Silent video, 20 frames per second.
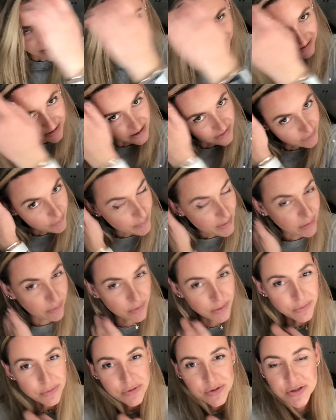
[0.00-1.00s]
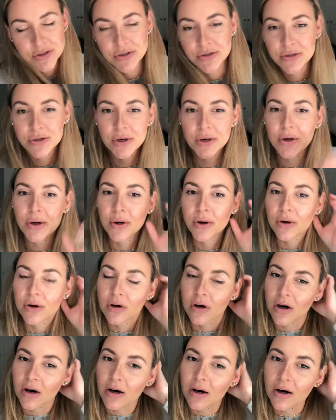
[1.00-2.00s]
cover my roots.
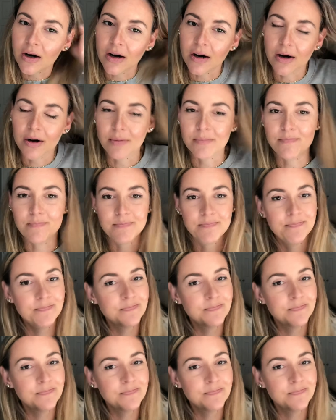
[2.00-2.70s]
Clean